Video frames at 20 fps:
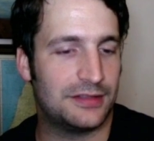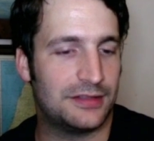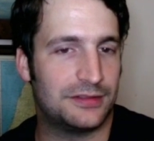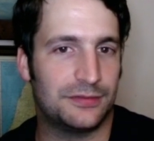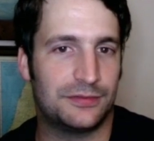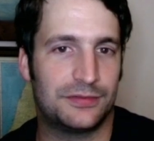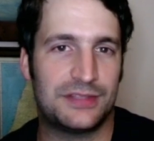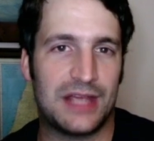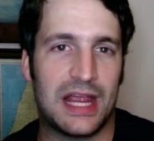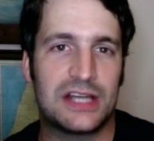
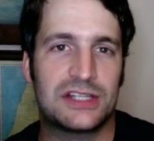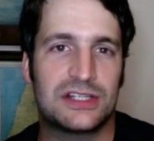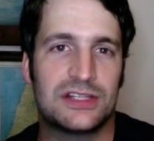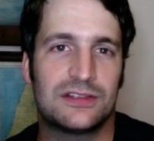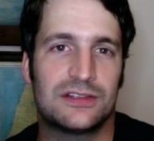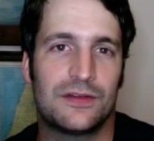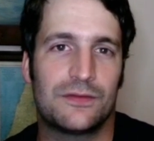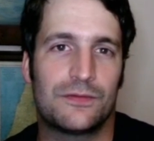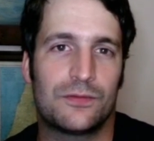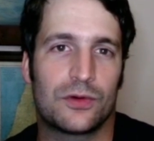of
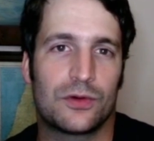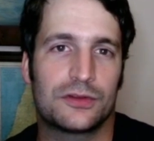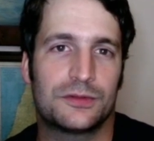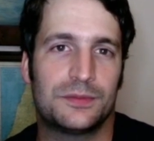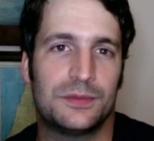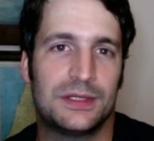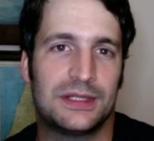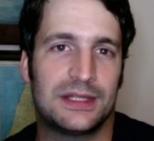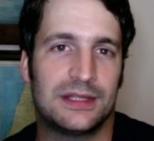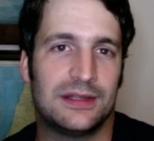sanctions
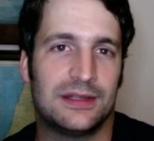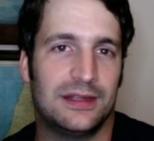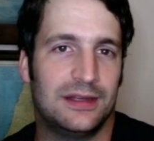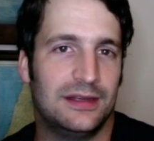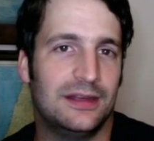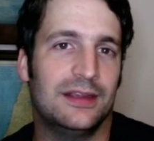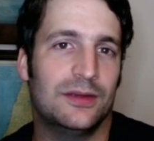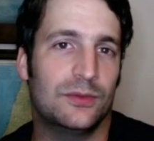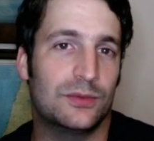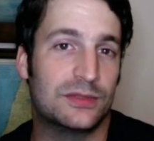enforcement,
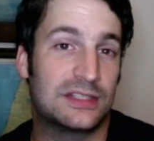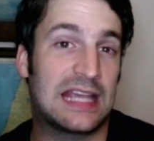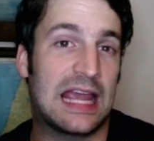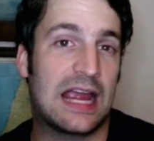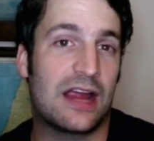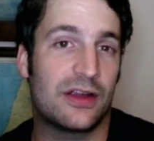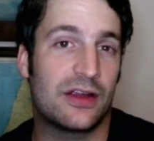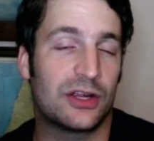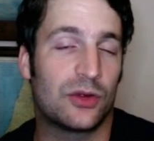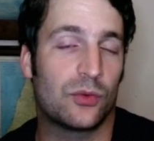and it was
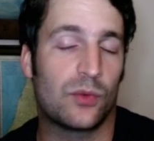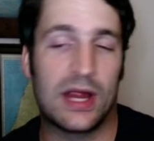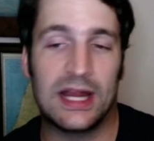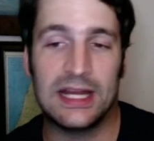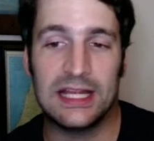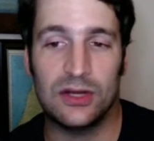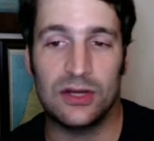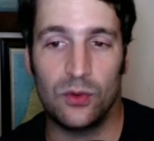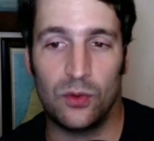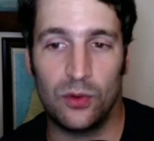carrying
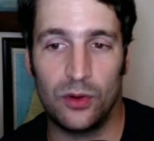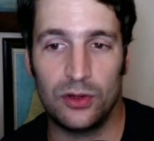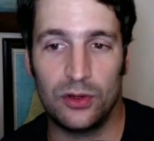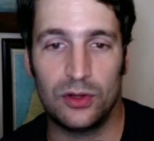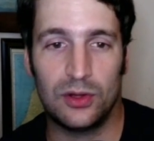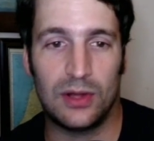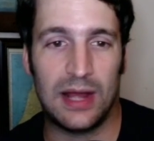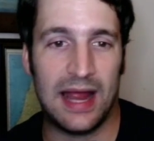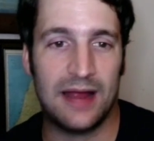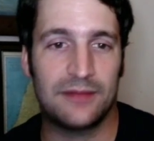Iranian
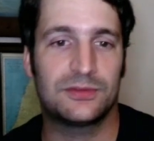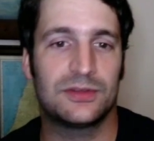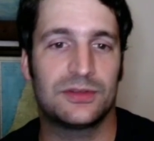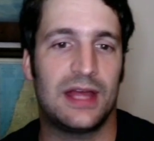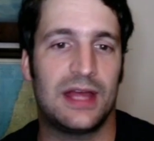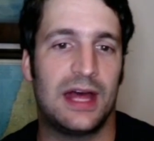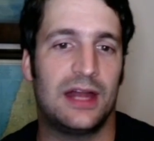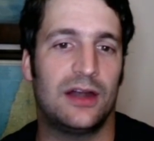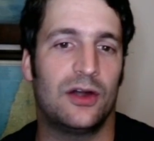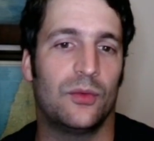oil. After
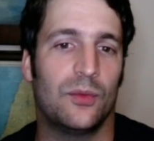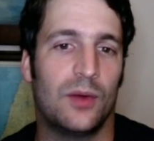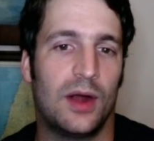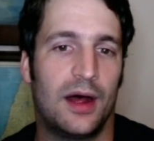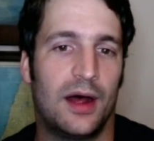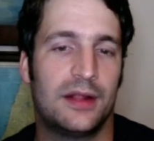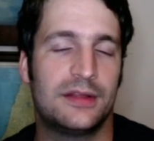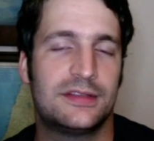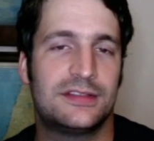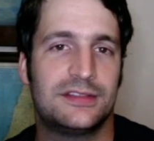that,
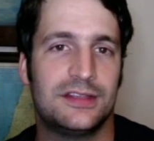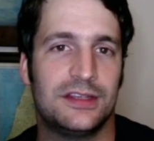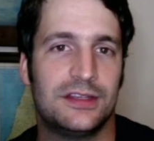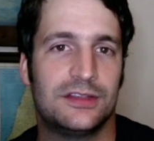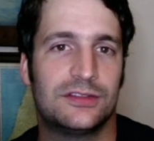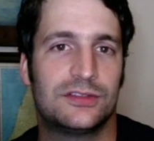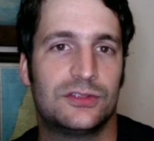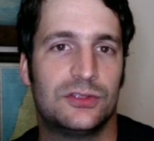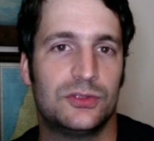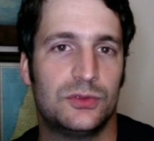Iran
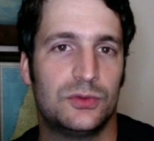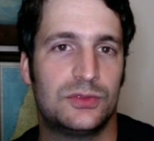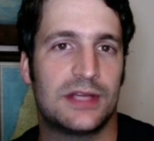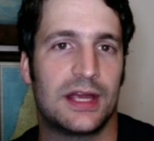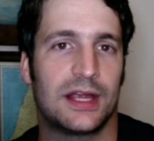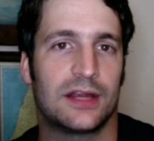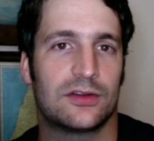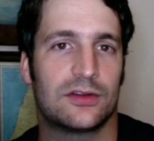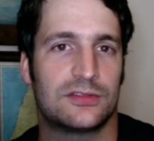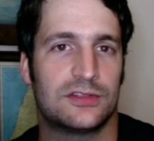seized two
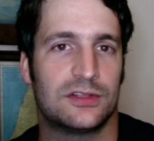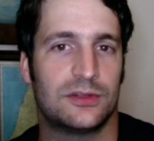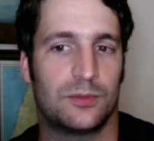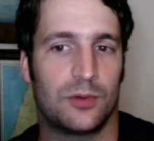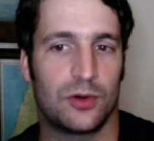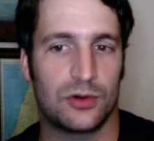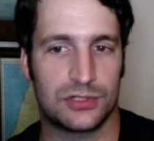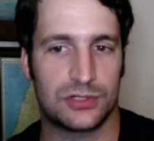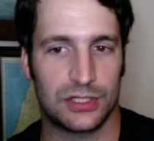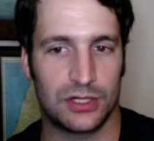tankers in the
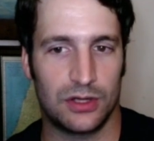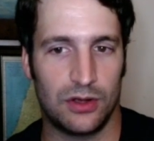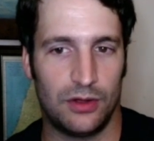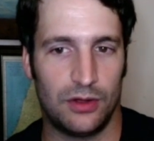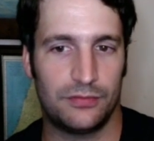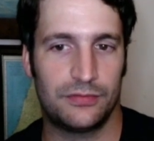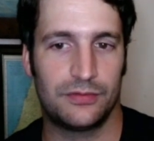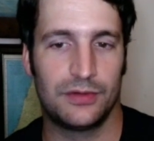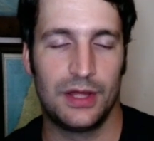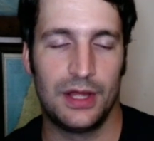Persian
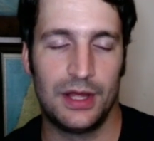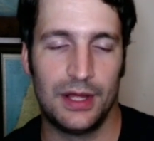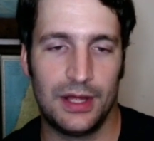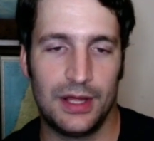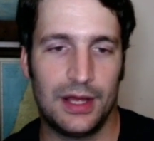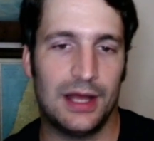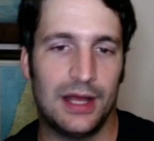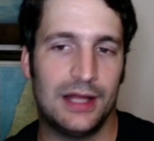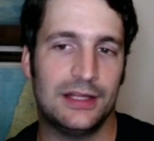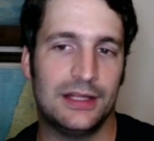Gulf,
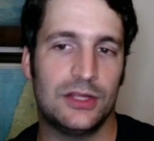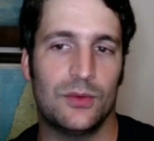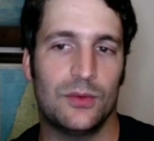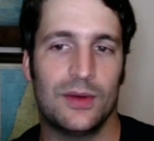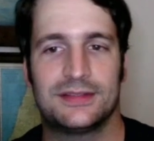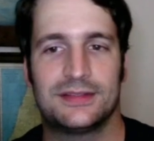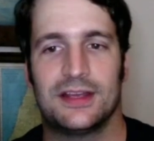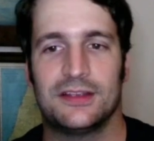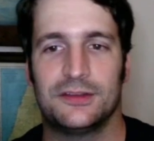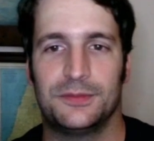and the
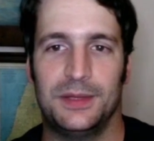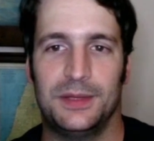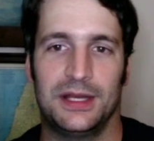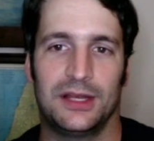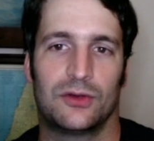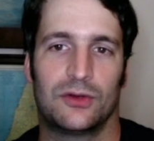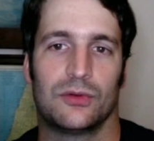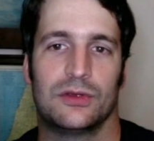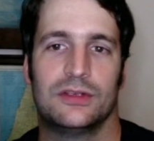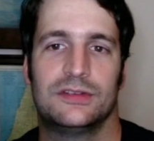U.S. has been
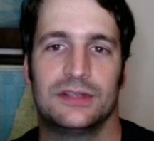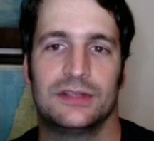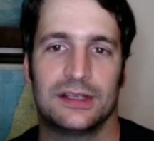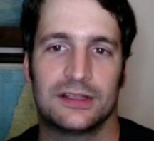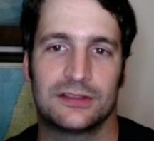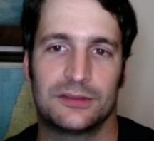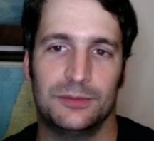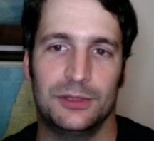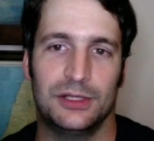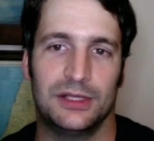increasing
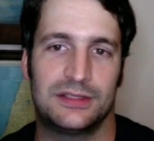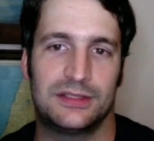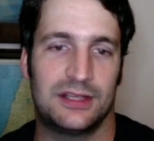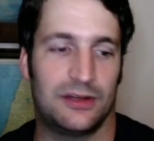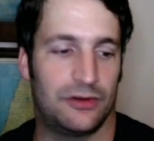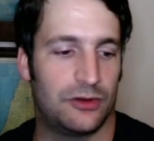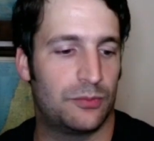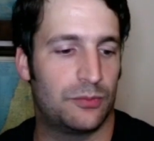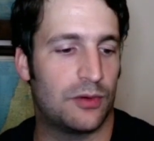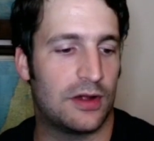its
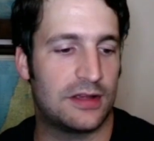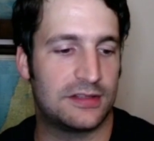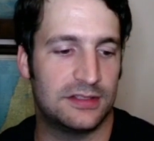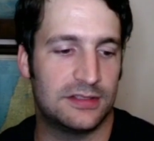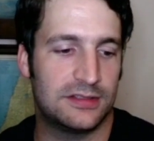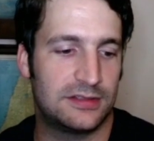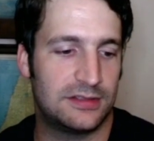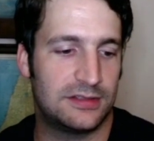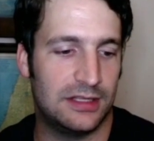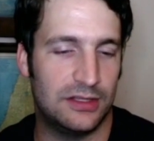military
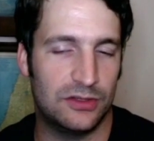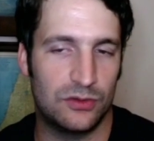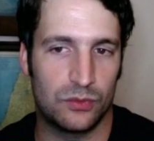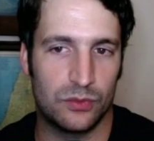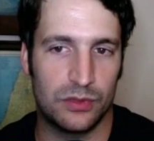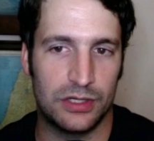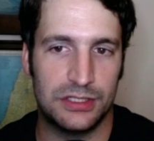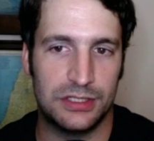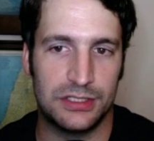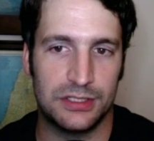presence in the
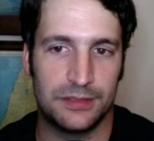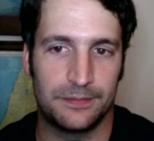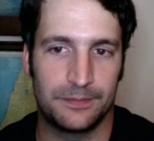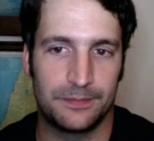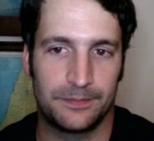region.